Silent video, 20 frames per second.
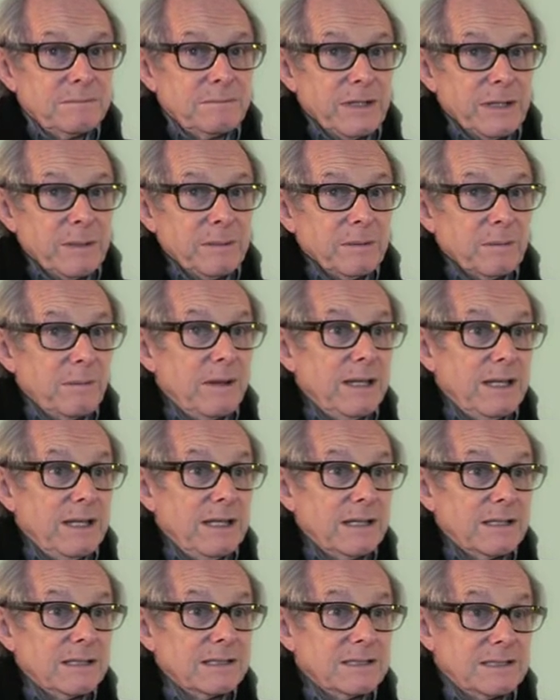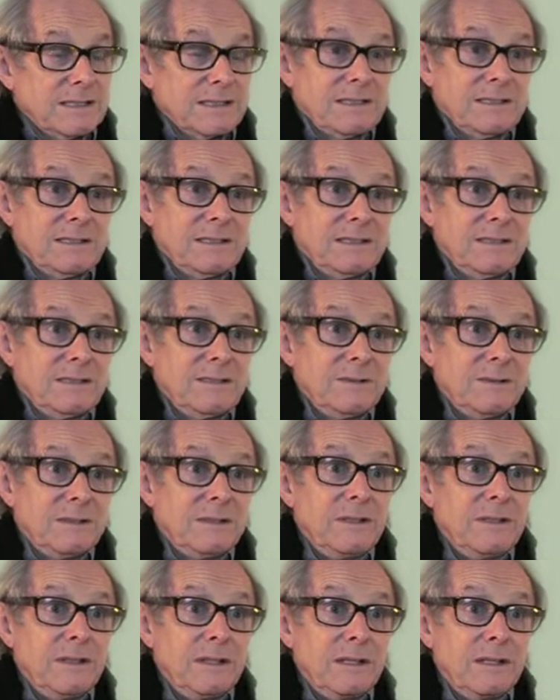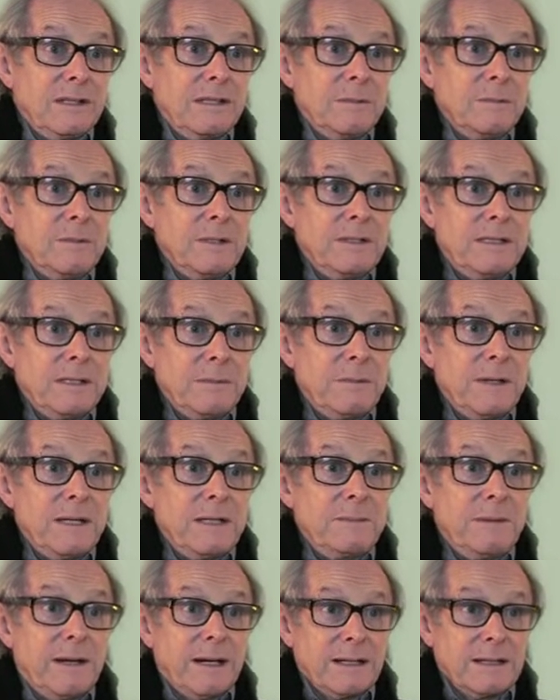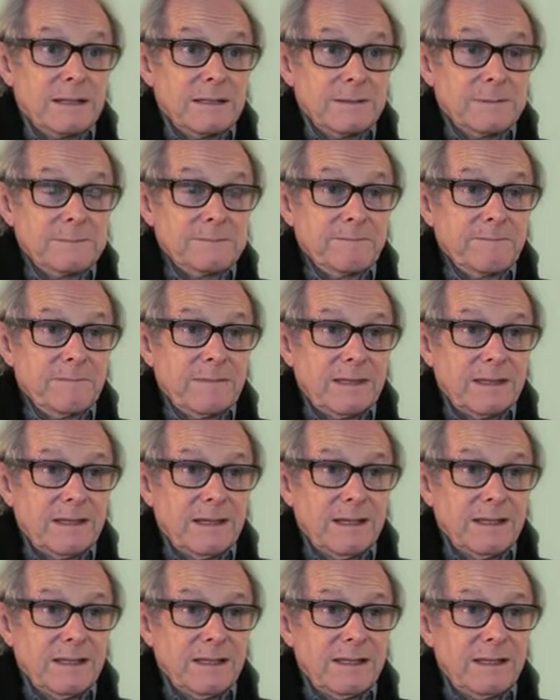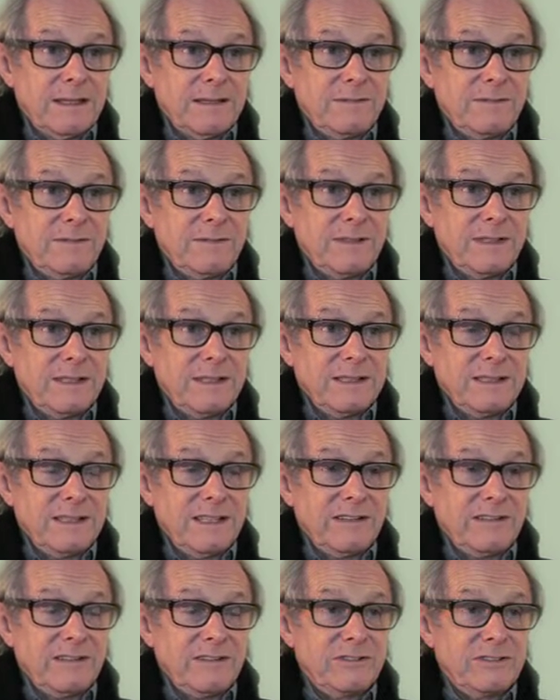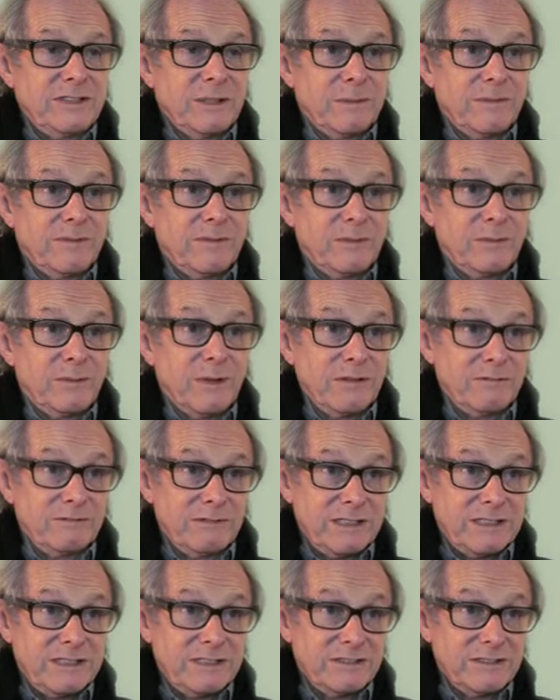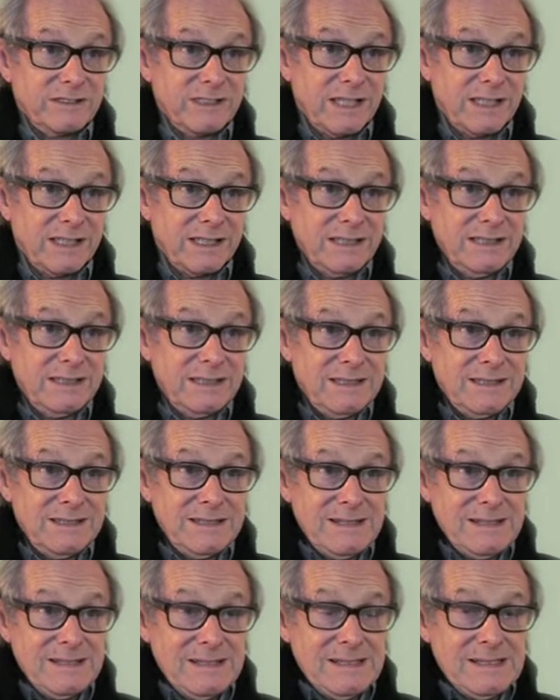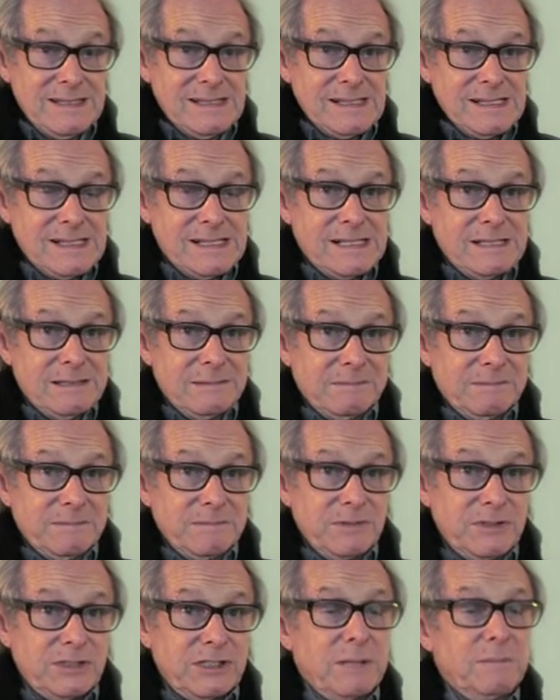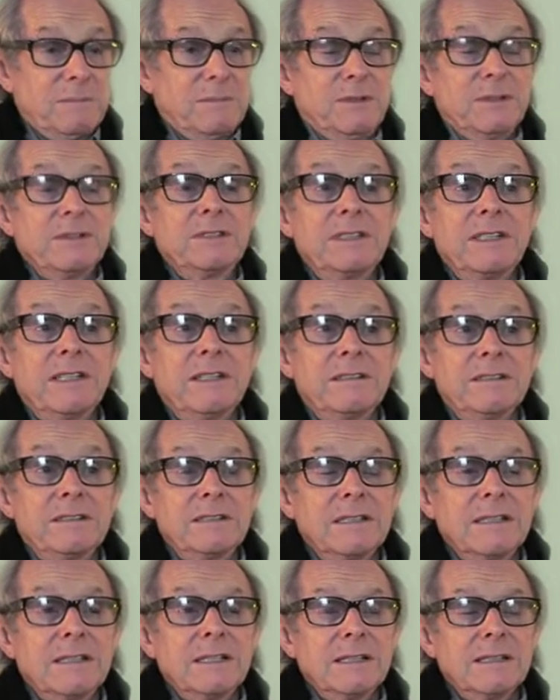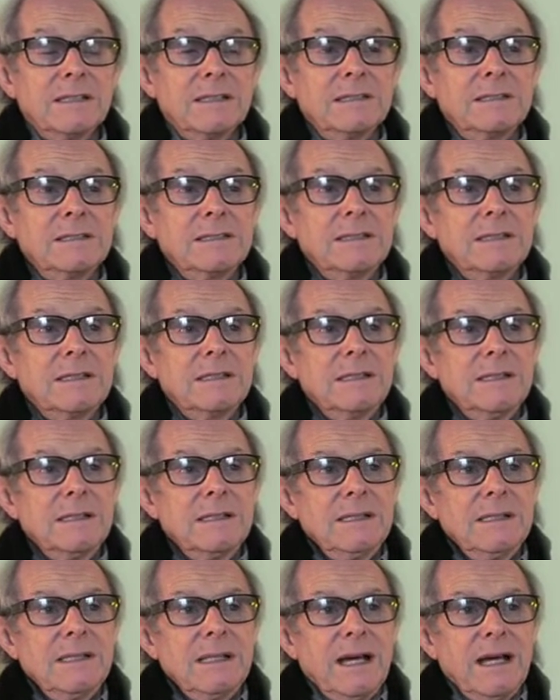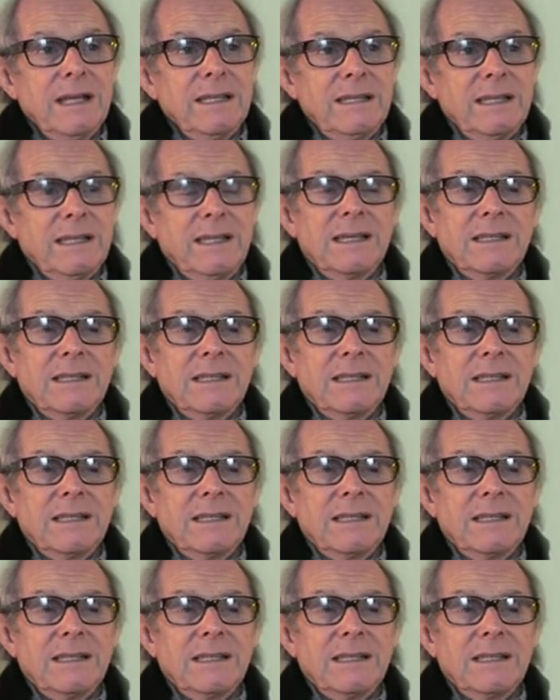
people, mainly youngsters, who are doing community payback, and they're in trouble for one reason or another, some more serious than others, and